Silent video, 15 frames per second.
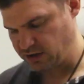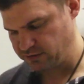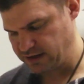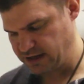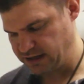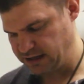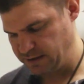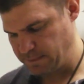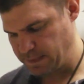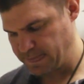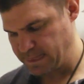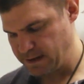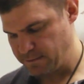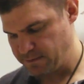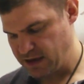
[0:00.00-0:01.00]
already.
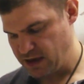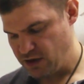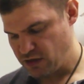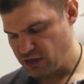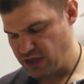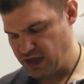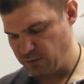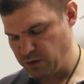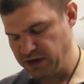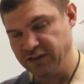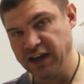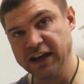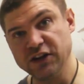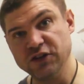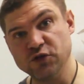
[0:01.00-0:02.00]
Then we
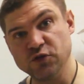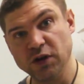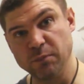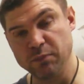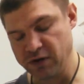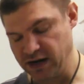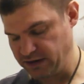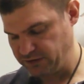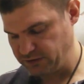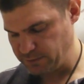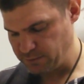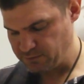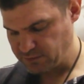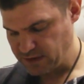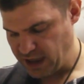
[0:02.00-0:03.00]
take a drill press
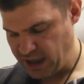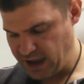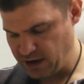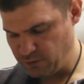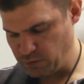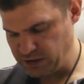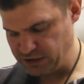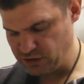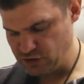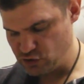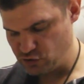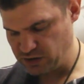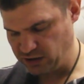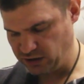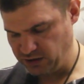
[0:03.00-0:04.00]
and we
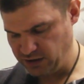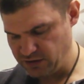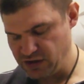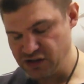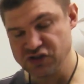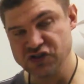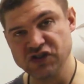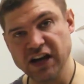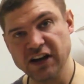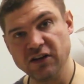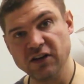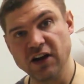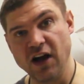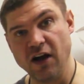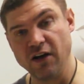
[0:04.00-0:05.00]
drill the
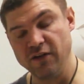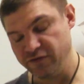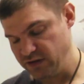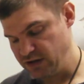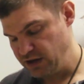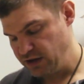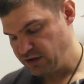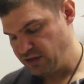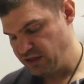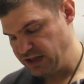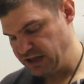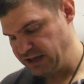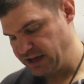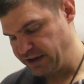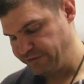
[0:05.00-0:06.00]
center of
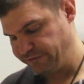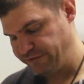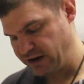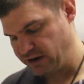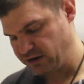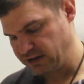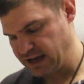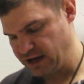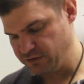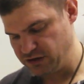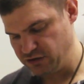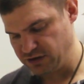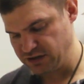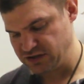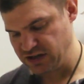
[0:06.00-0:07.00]
the ferrule out,
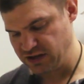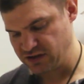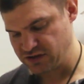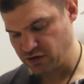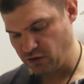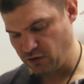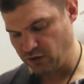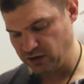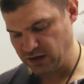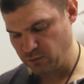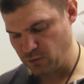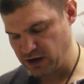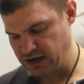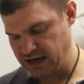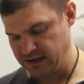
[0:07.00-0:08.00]
and you can see there's a hole in
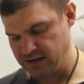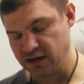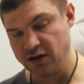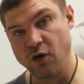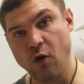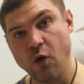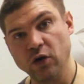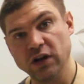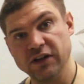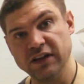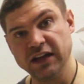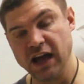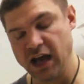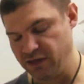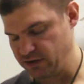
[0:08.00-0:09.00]
one end and a hole in
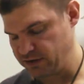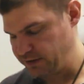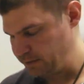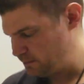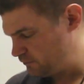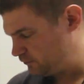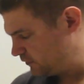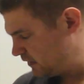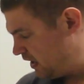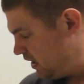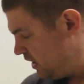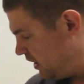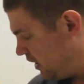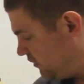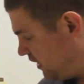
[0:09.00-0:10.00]
the other.
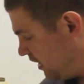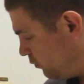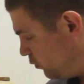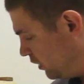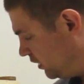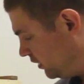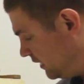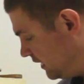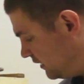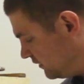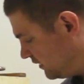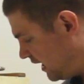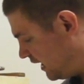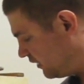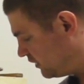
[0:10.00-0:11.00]
And then we'll
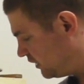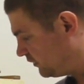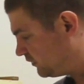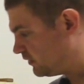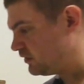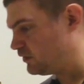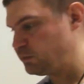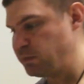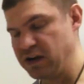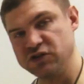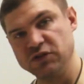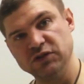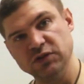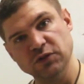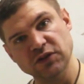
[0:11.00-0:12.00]
take this
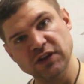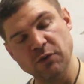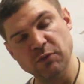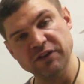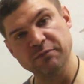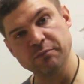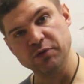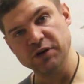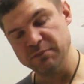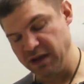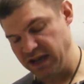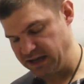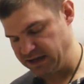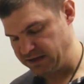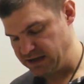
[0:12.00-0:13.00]
special tool that we've
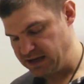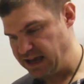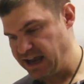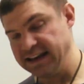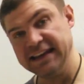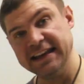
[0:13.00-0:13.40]
pre-made and